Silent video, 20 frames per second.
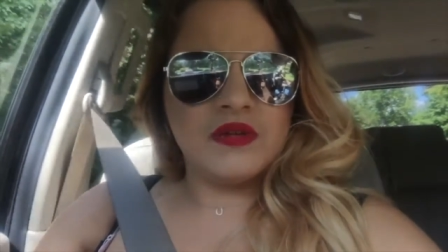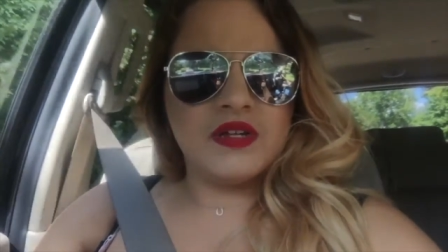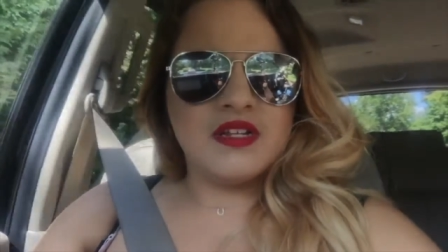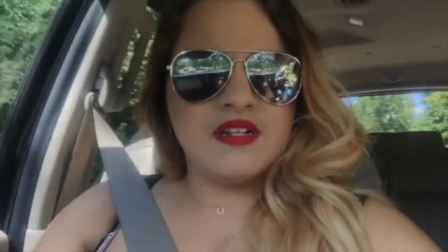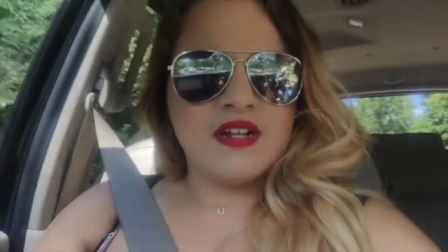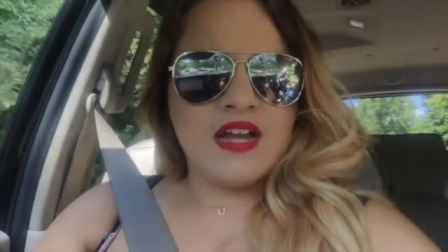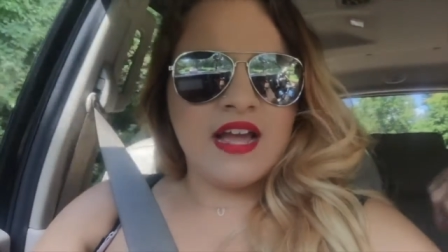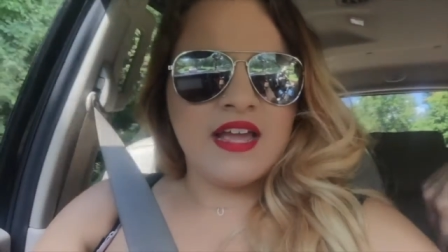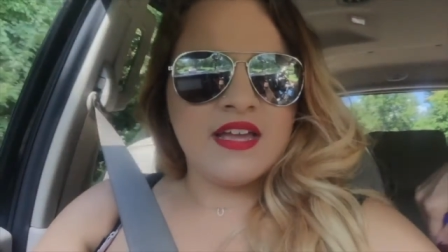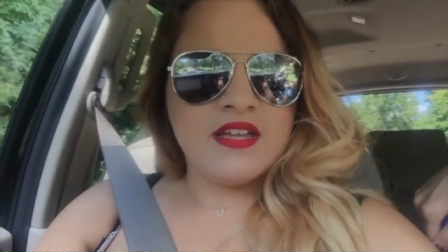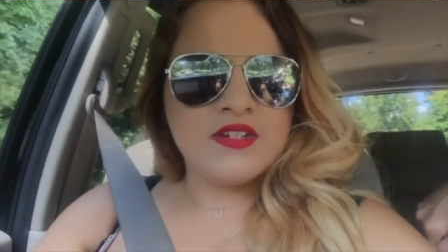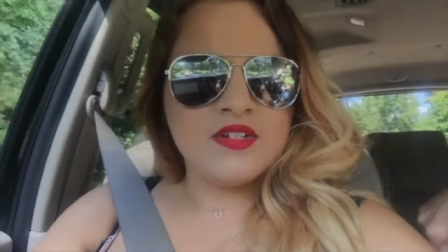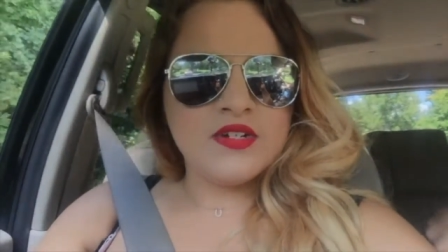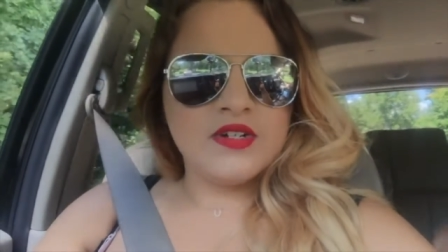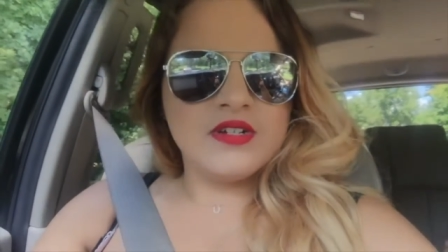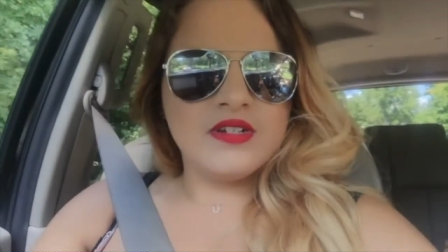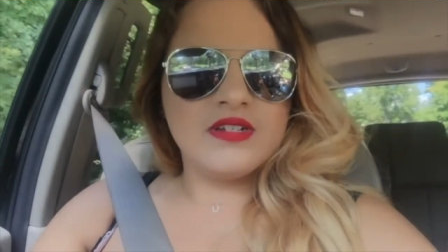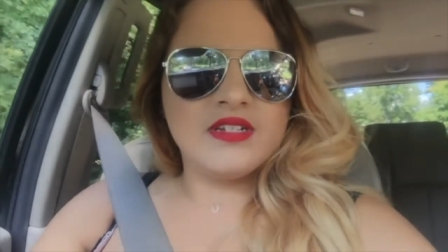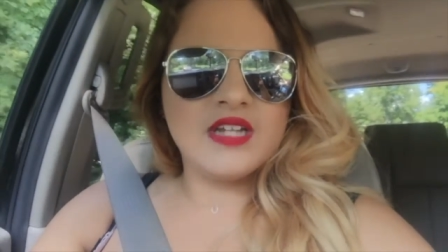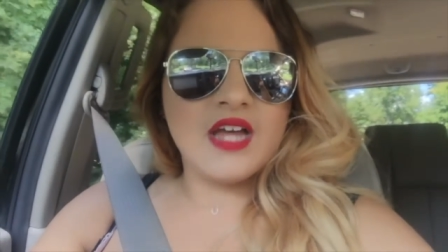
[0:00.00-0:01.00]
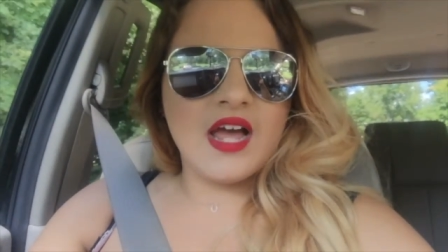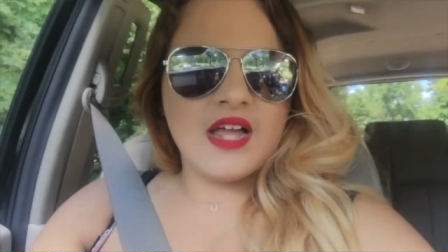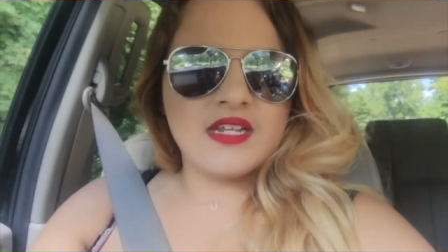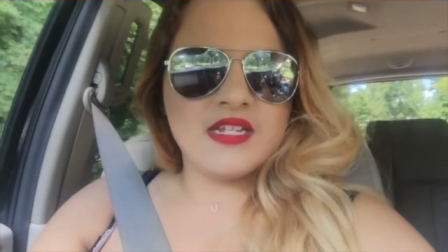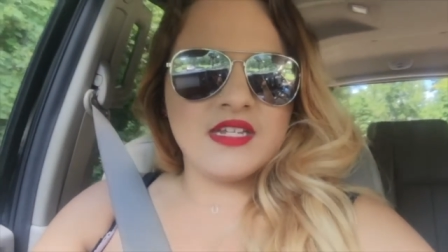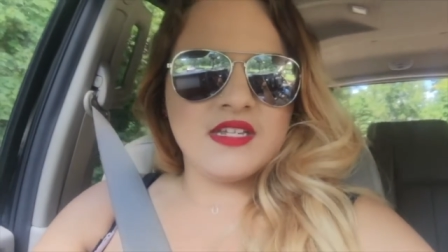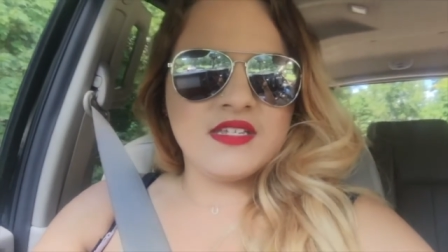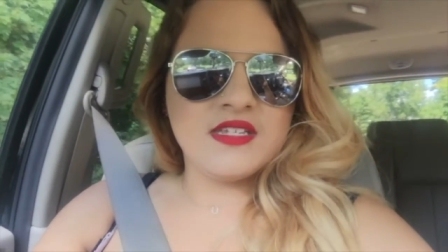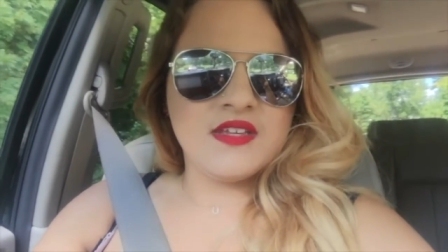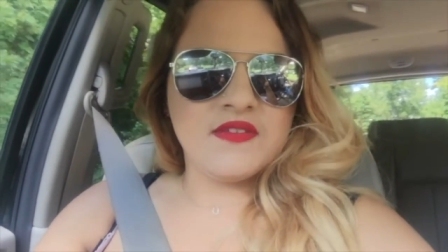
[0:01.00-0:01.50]
but I entered
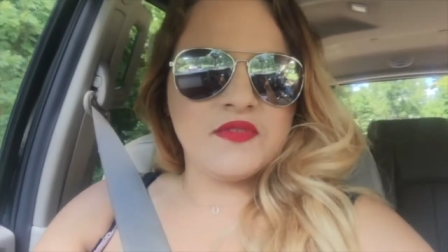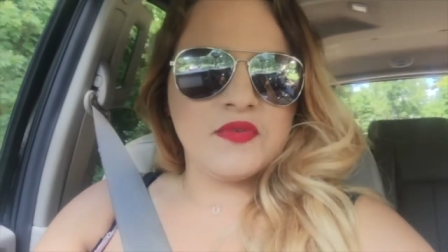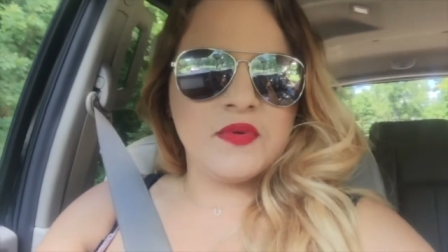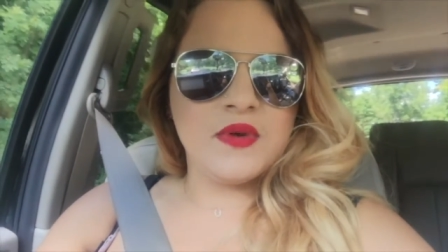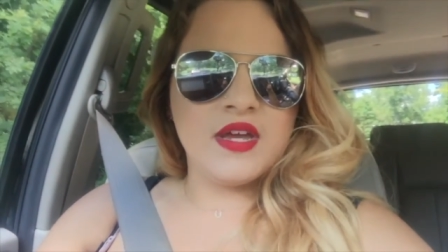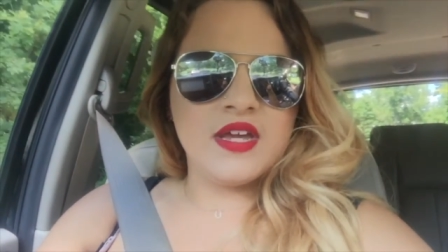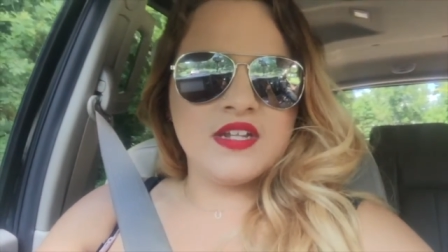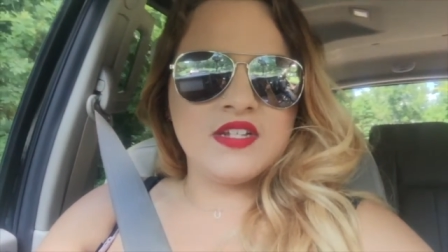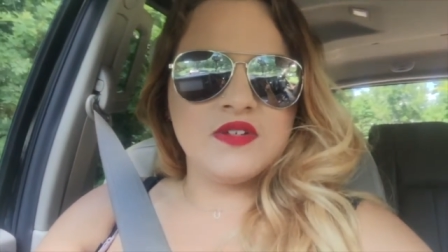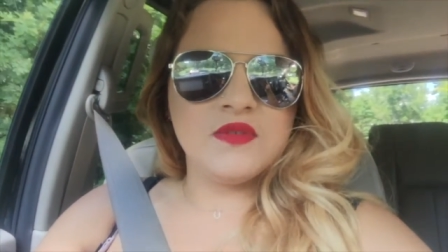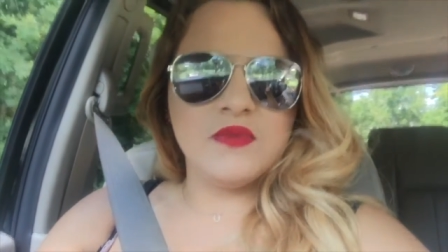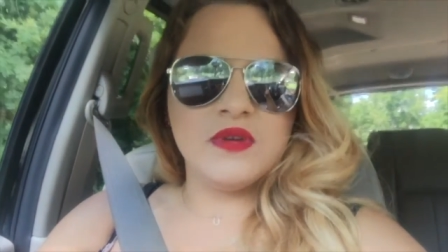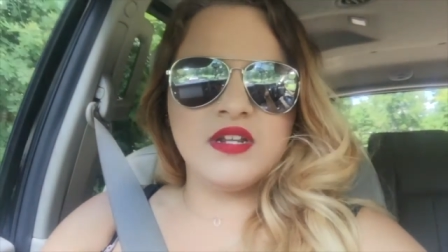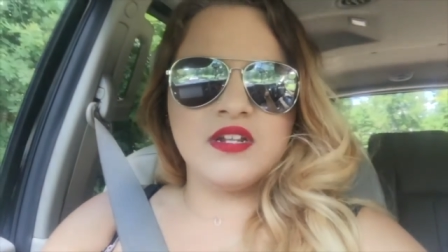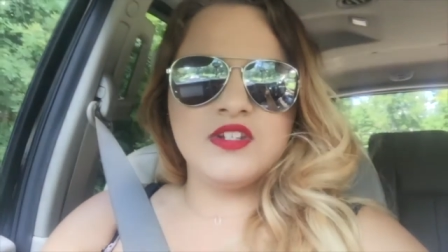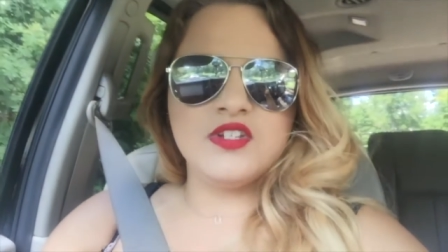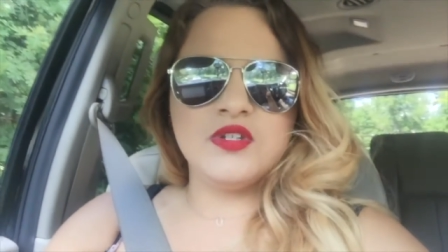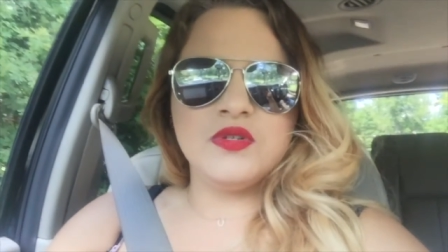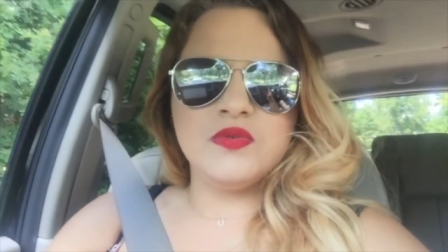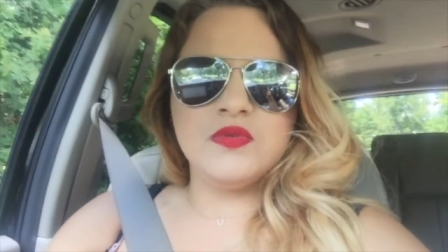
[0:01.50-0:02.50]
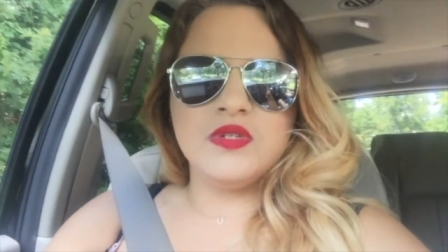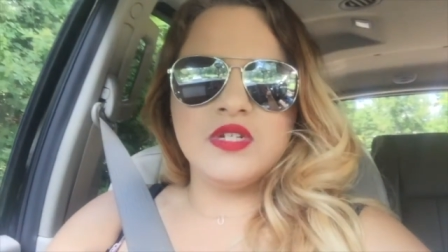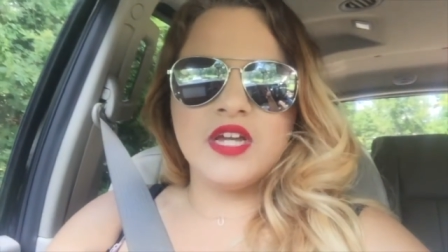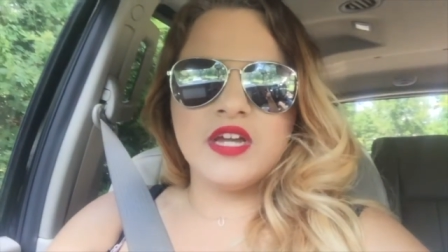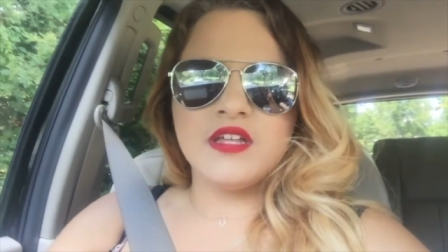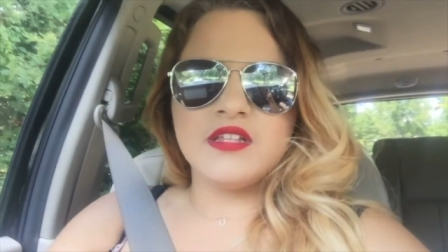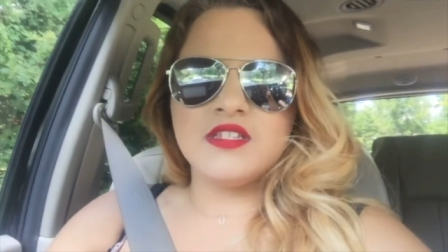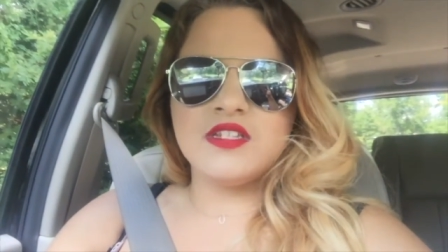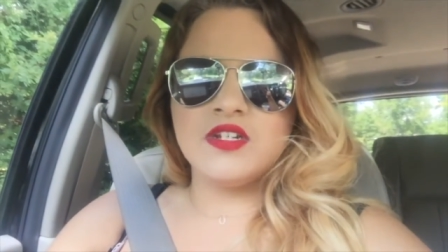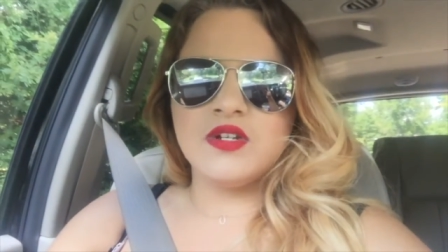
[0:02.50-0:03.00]
Tati's giveaway to win two
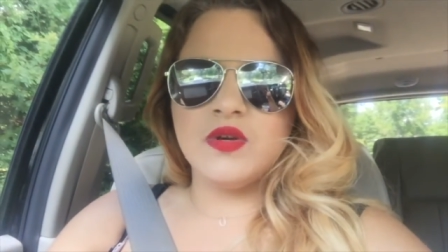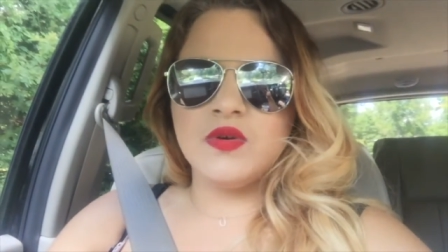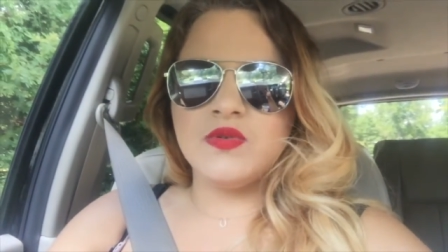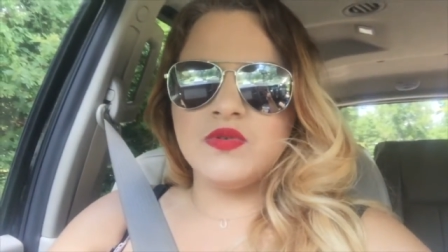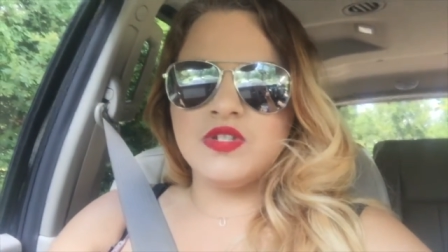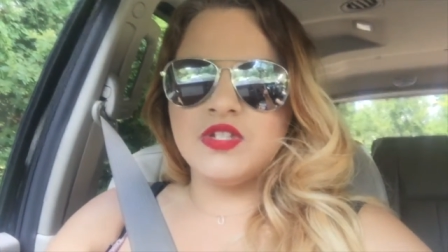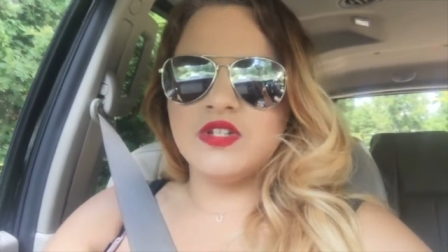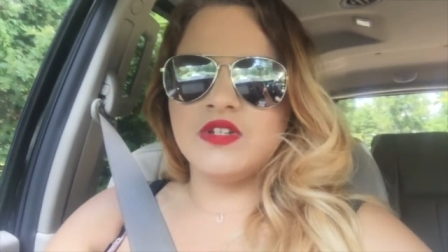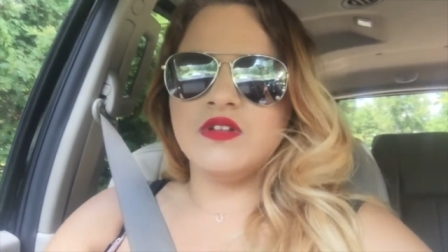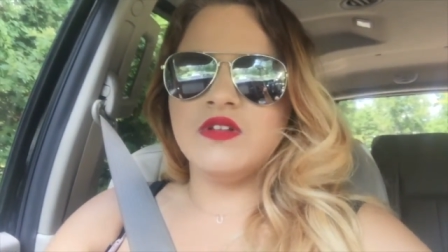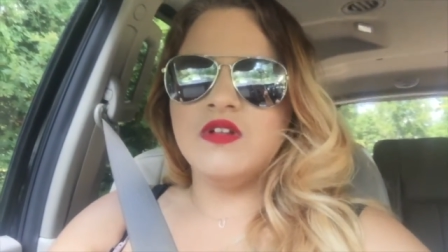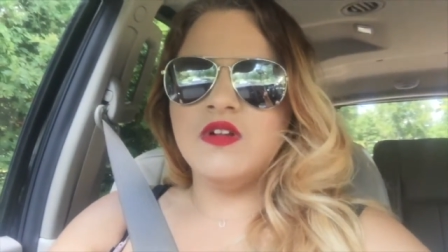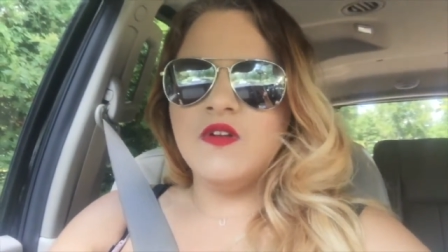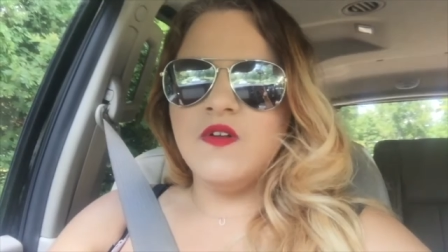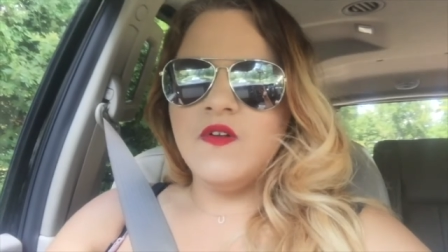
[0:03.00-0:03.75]
tickets to go to